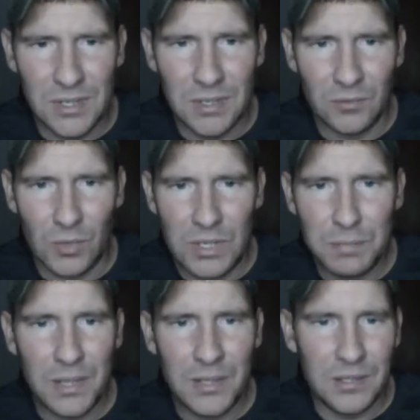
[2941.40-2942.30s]
and
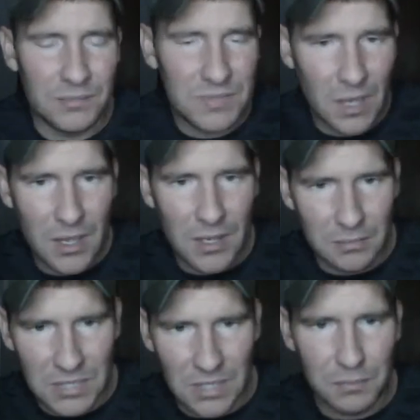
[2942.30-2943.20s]
replaying of
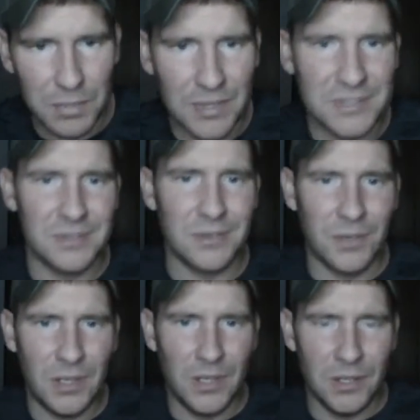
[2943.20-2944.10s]
time take place in their
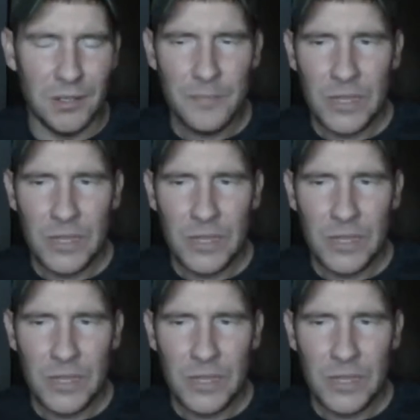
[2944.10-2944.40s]
head.